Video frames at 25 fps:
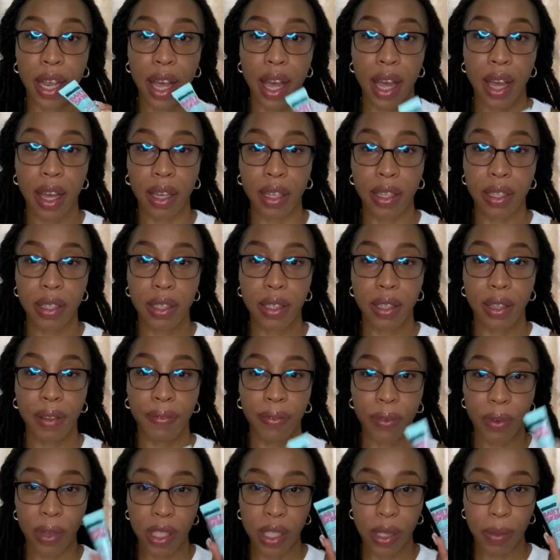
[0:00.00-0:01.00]
asked
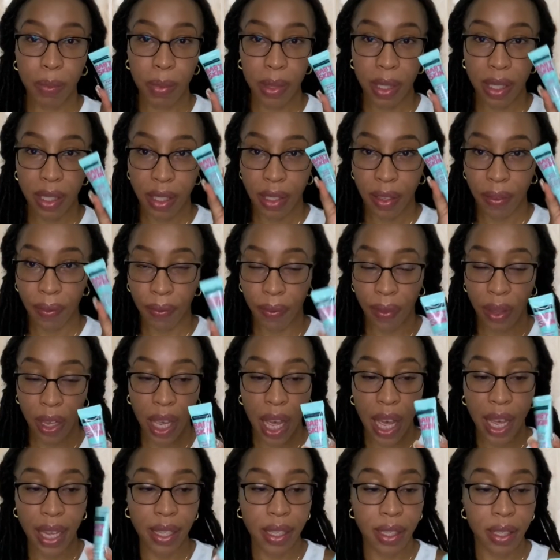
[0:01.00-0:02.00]
for a specific
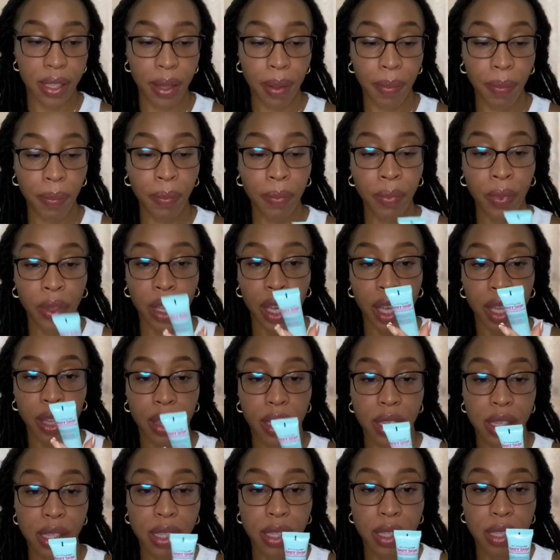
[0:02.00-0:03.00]
item and
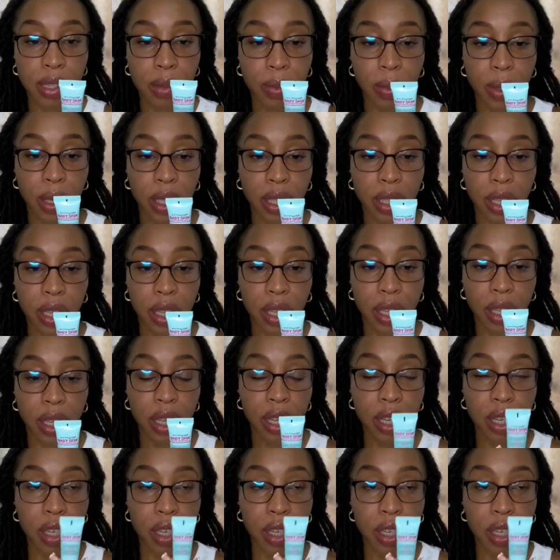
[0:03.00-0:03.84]
this is what they